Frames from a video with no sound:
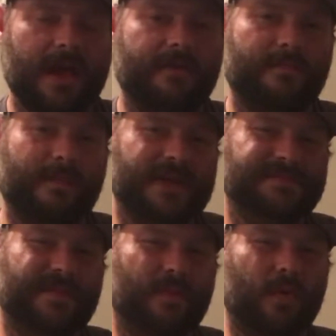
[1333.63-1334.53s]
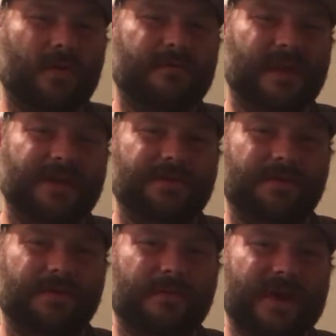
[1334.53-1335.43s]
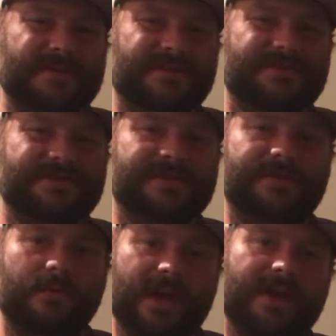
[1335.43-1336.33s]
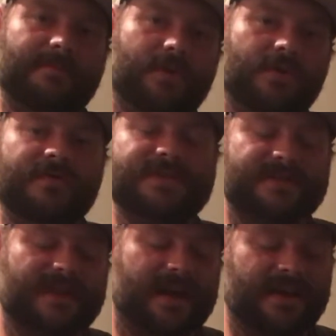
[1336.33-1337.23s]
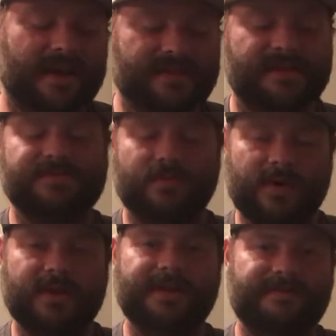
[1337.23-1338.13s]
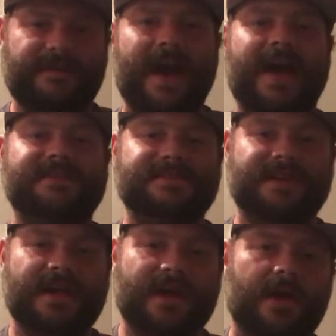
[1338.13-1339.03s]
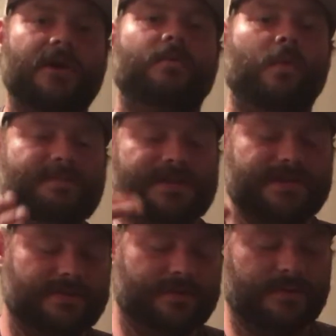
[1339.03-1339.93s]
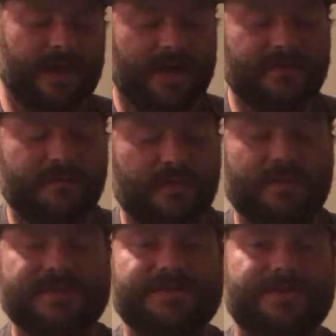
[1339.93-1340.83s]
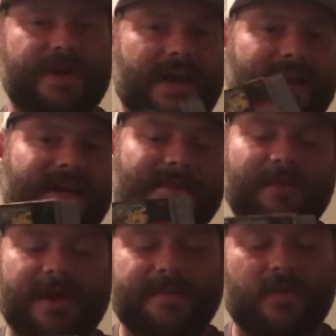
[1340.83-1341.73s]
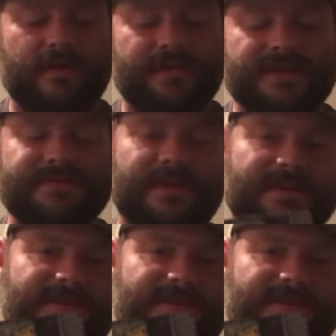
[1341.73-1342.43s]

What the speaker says: it reminds me more of like Uniracers, the way it moves. It's kind of got this really fast whoop-de-doo kind of movement to it. I need to play more of this, but